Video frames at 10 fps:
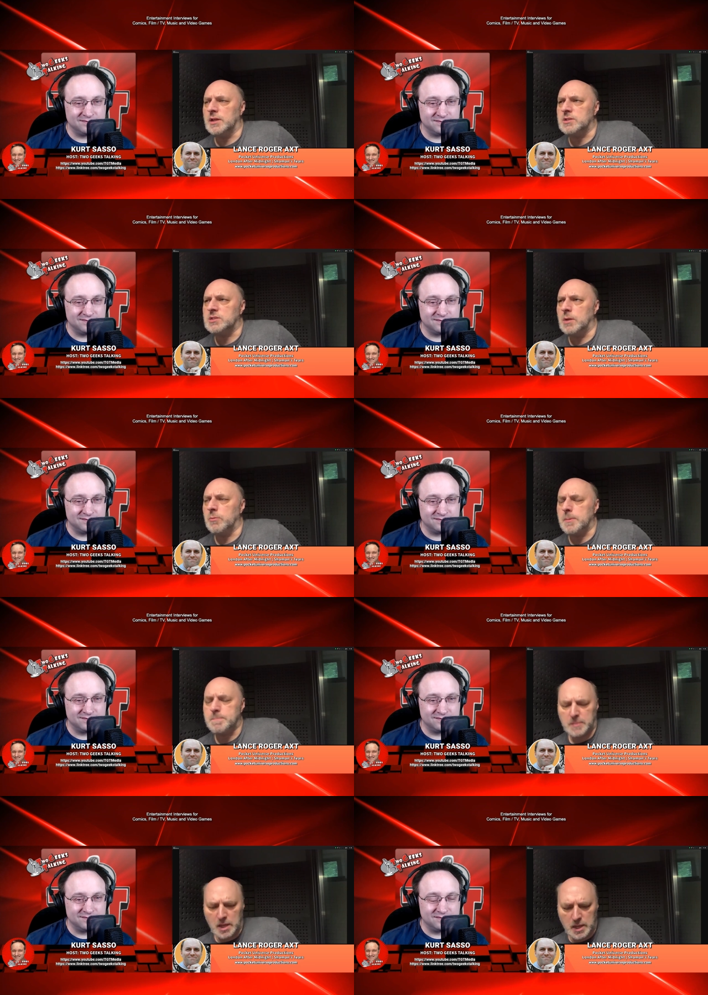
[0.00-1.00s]
Speaker 1: summer.
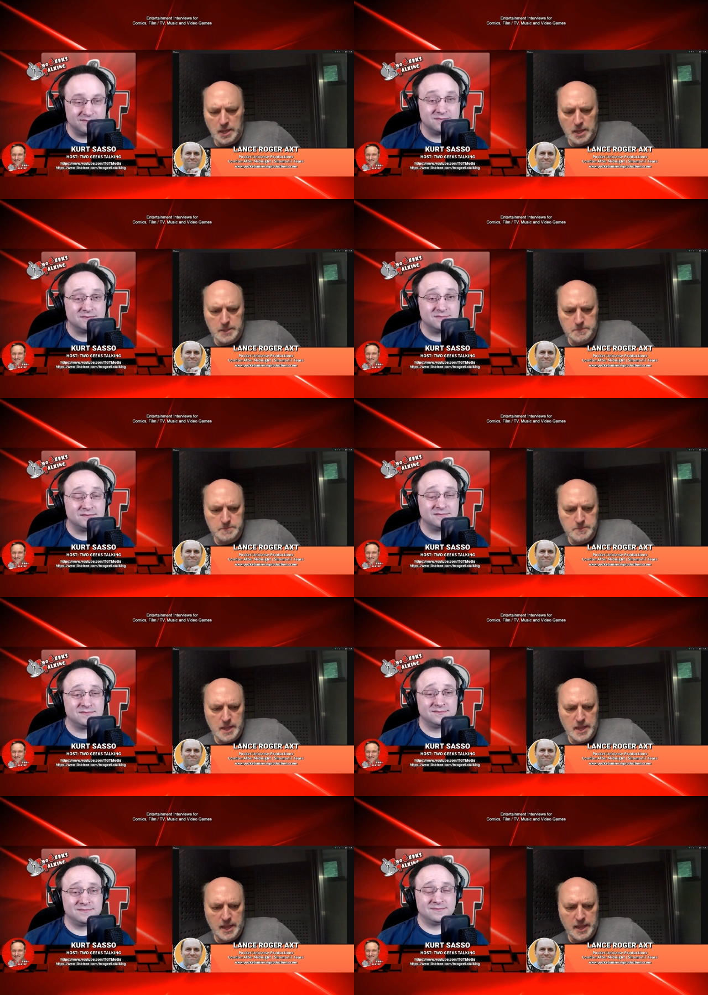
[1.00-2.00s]
Um,
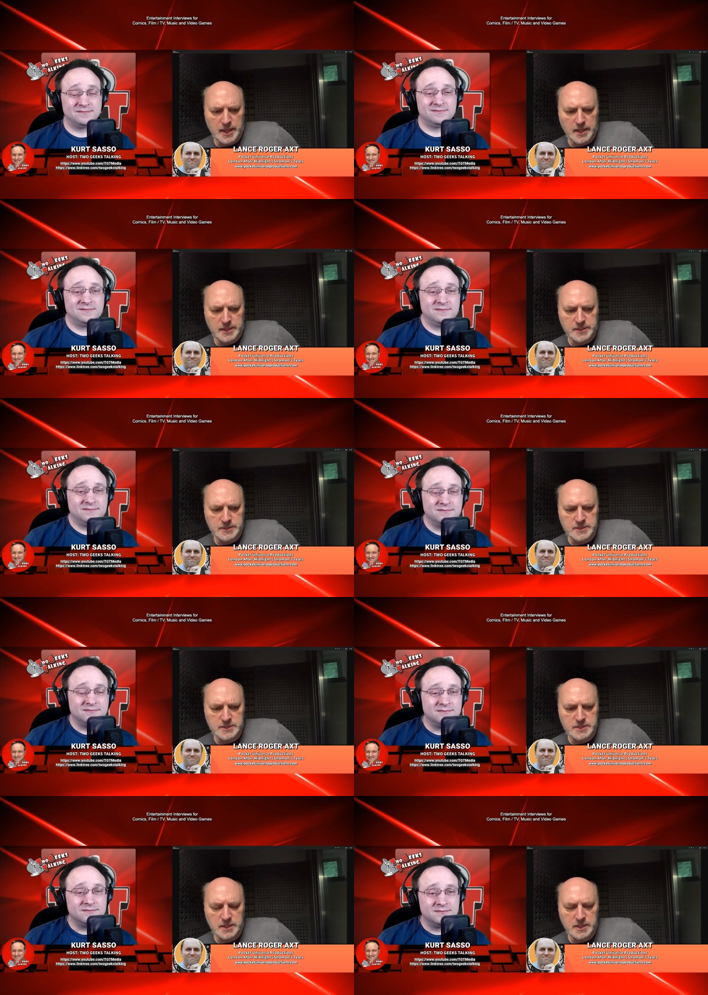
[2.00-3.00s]
and
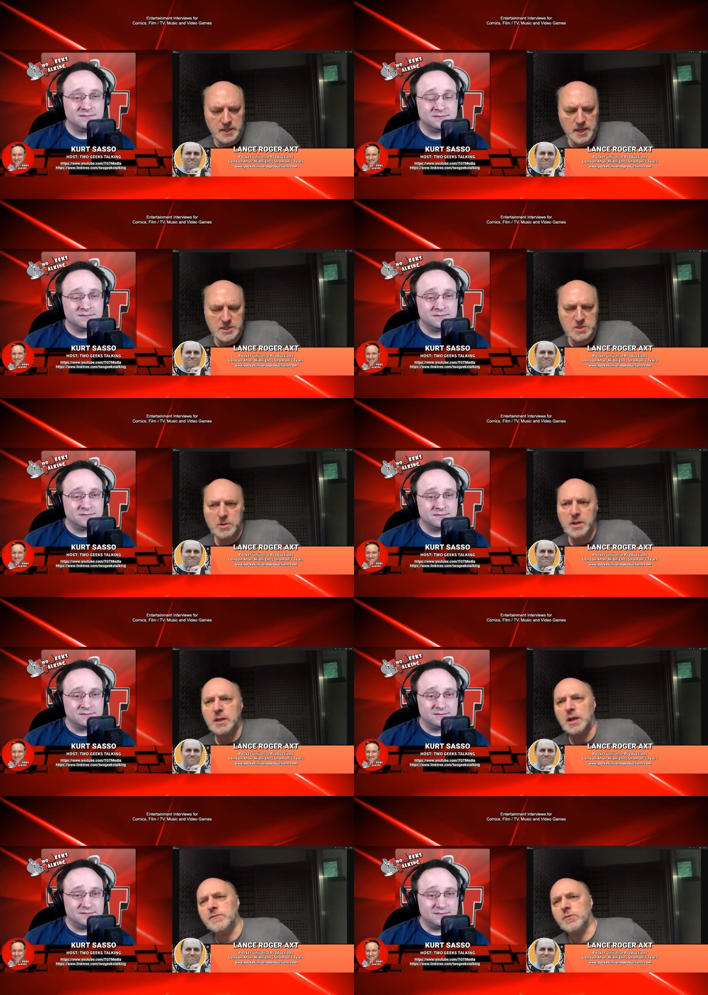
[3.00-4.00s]
that's what I
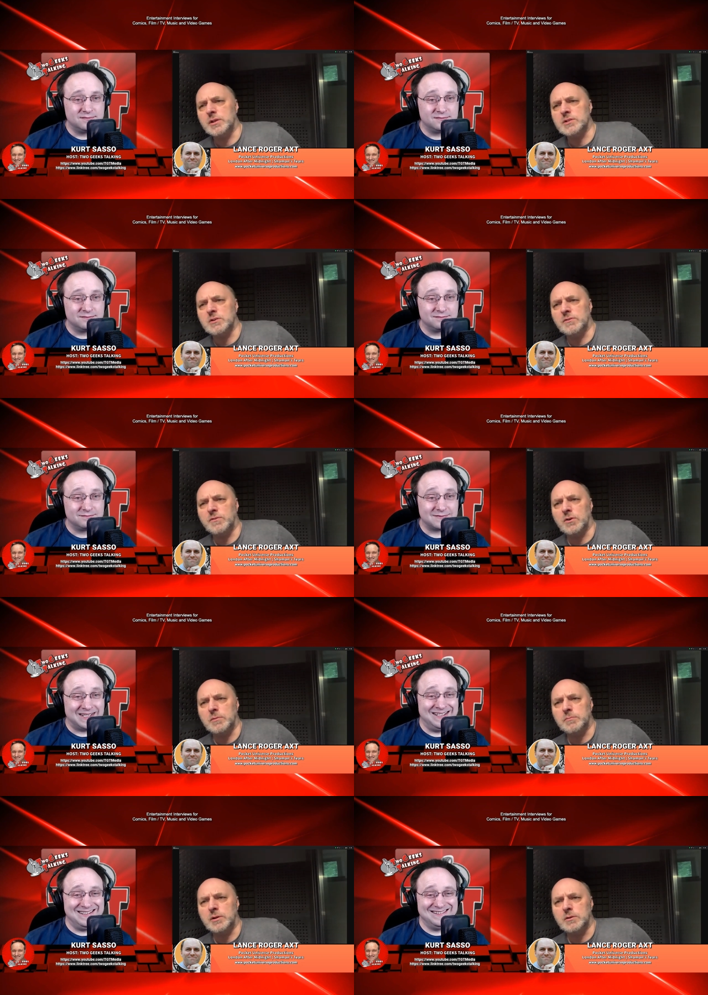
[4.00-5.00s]
got for you so far.
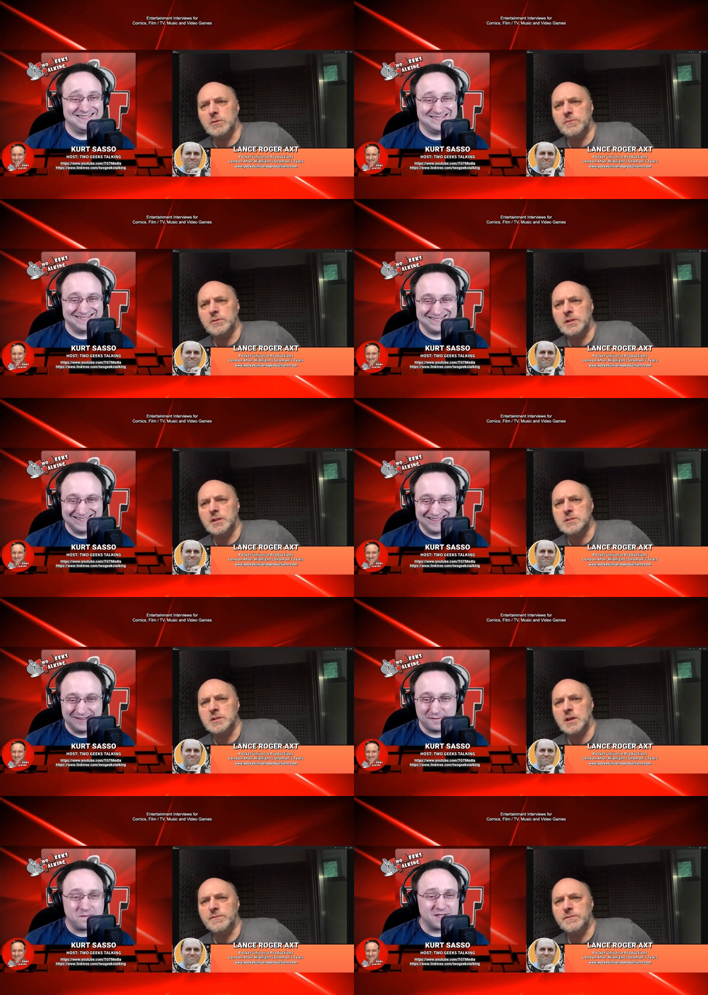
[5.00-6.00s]
But hopefully that's
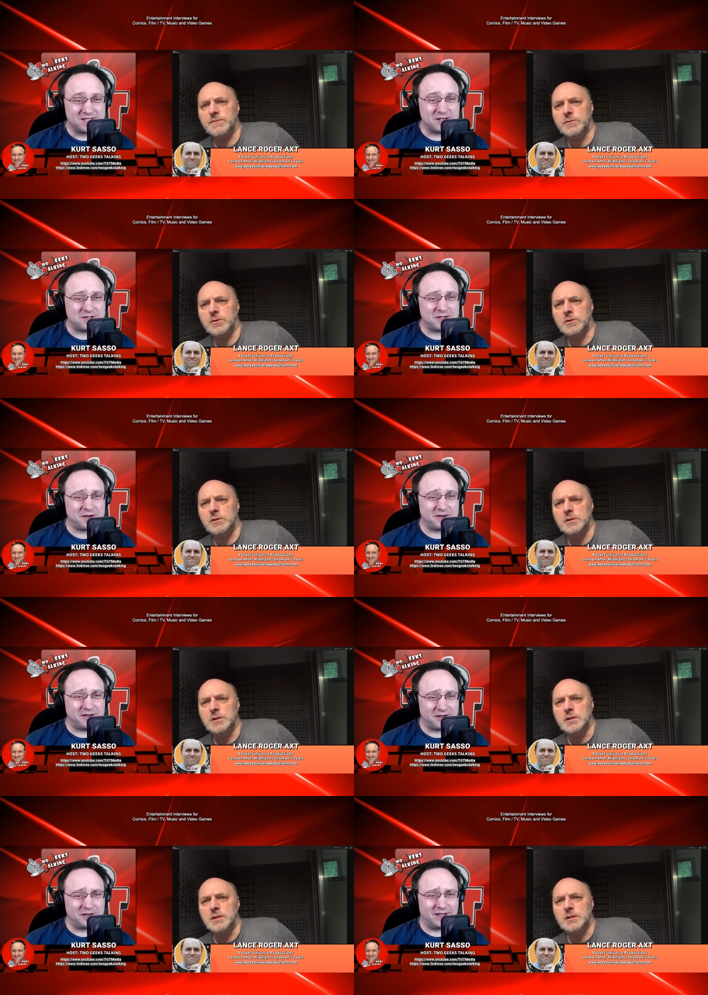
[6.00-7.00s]
enough.
Speaker 2: So, so you're
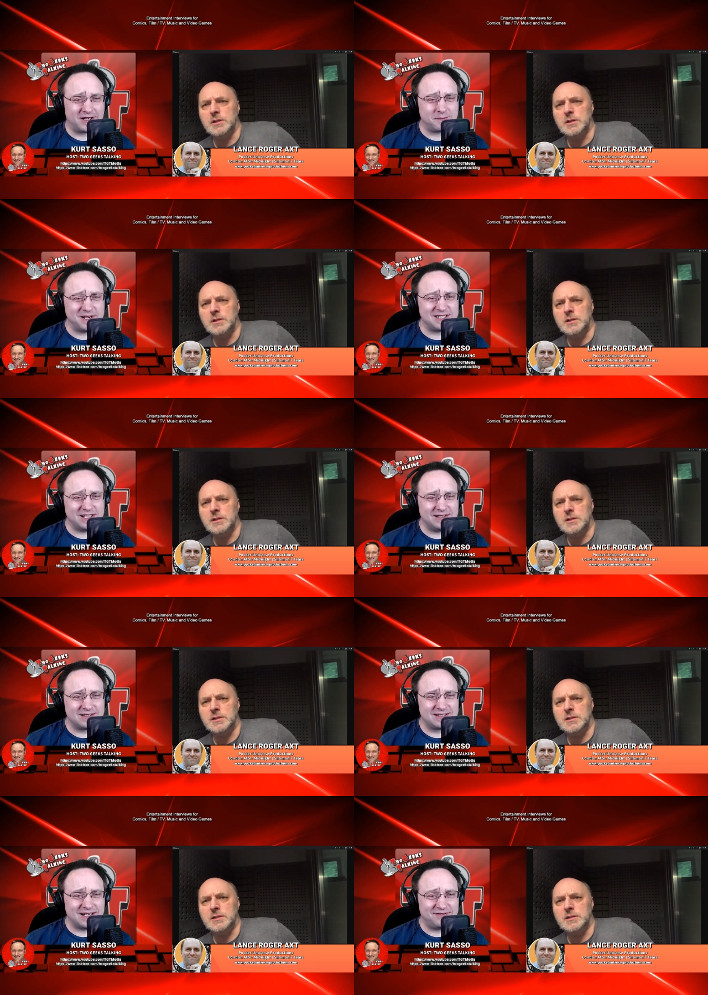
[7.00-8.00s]
you're a little busy.
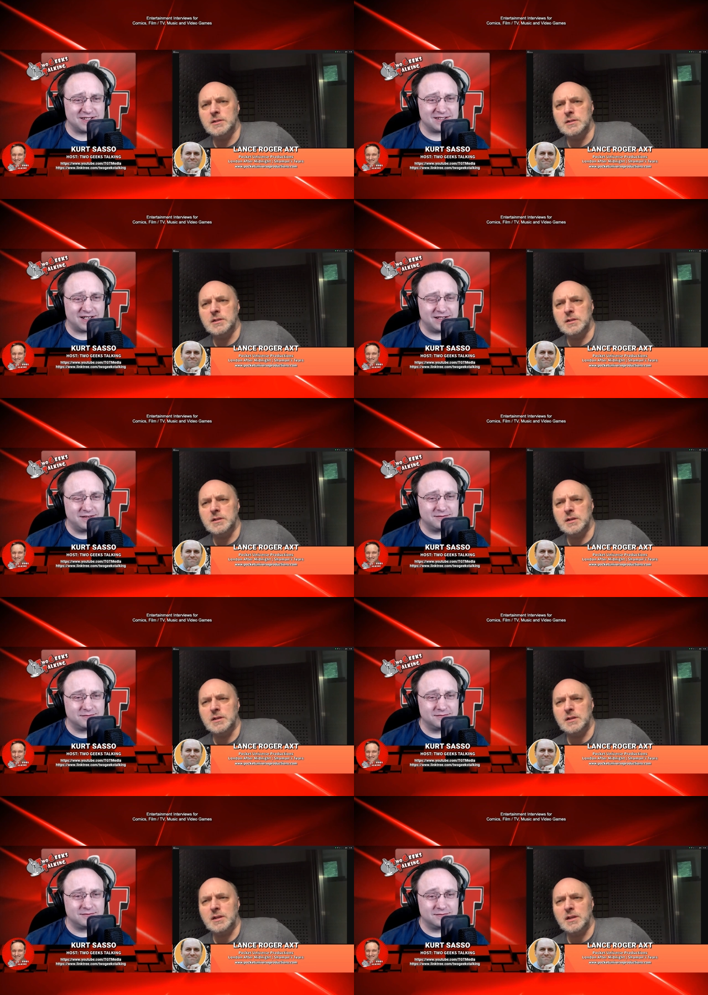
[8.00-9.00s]
It's safe to say.
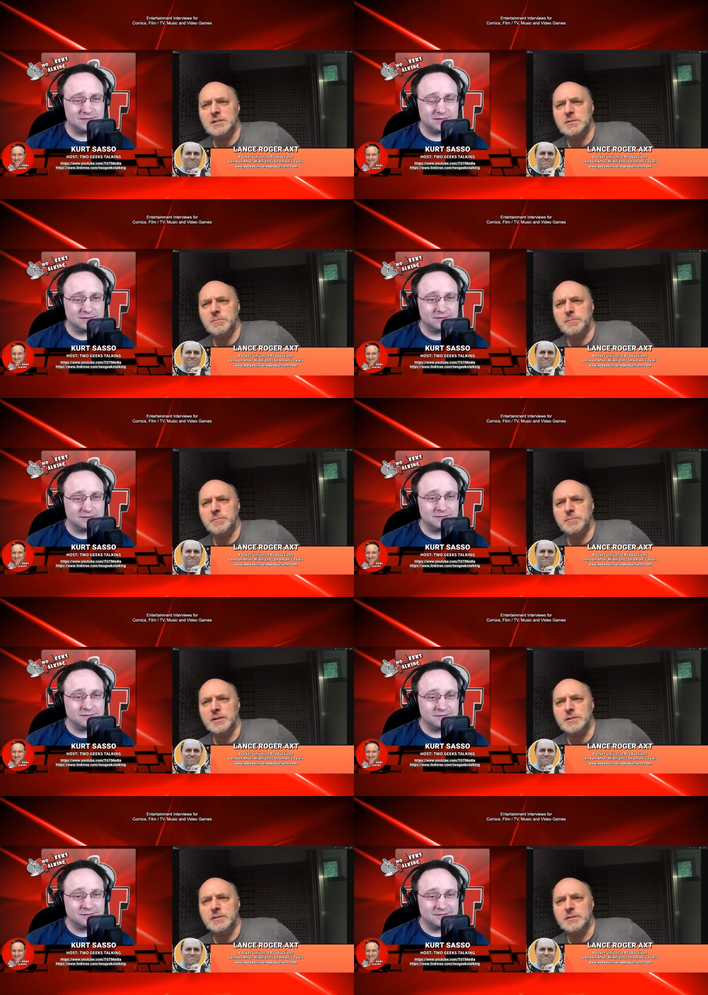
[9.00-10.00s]
That's a
Speaker 1: bit
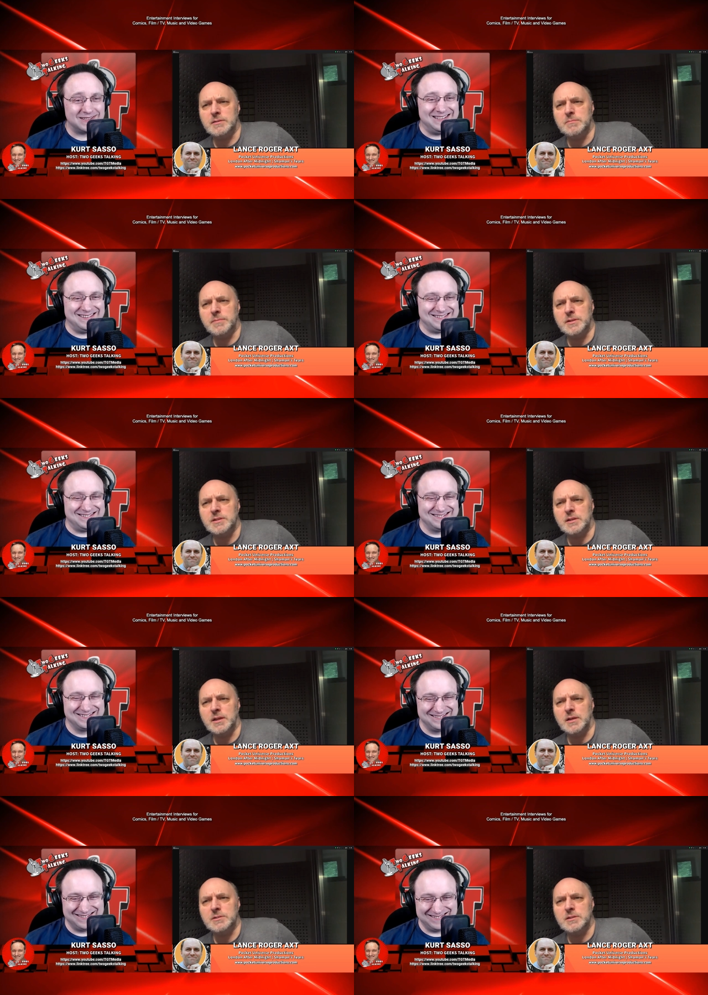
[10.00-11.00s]
busy.
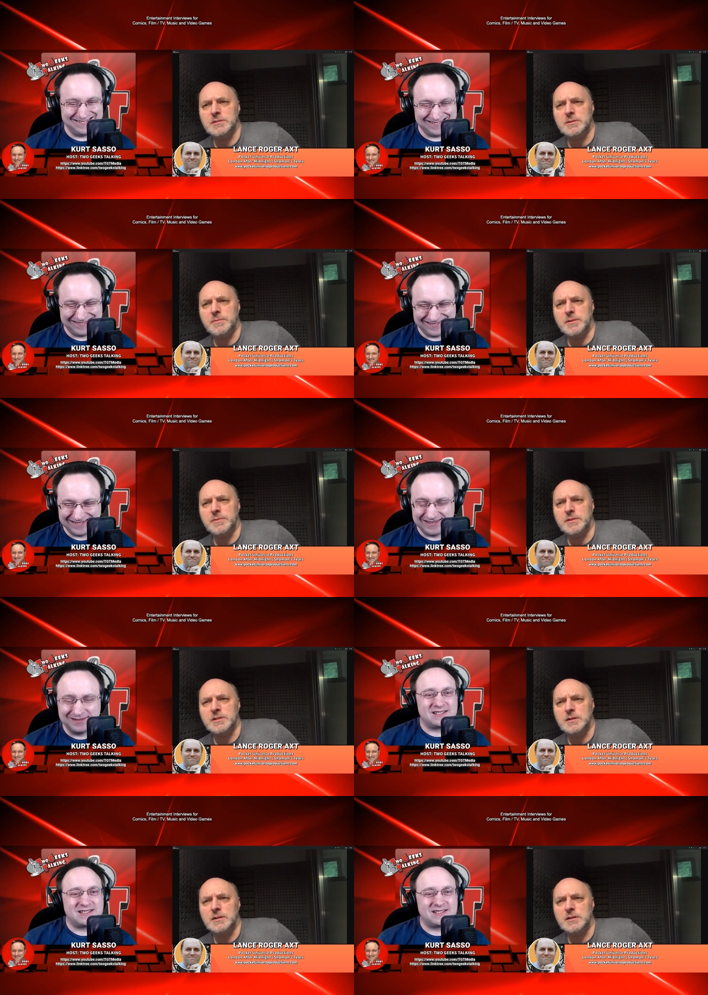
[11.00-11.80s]
Yeah, it's a bit busy.